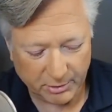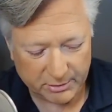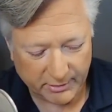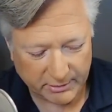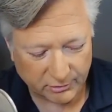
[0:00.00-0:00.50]
the
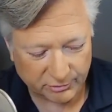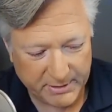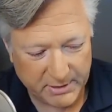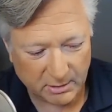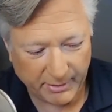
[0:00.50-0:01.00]
book that you're
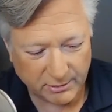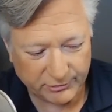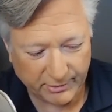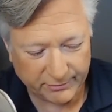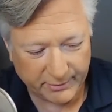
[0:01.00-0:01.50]
speaking
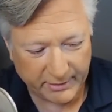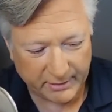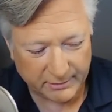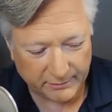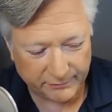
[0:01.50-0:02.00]
about. You said
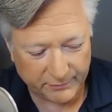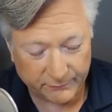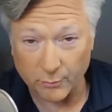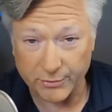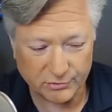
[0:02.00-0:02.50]
the,
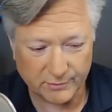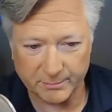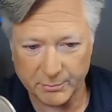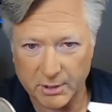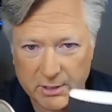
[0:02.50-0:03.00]
the fourth
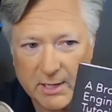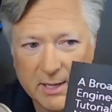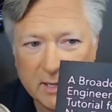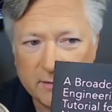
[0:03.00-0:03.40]
edition of the book.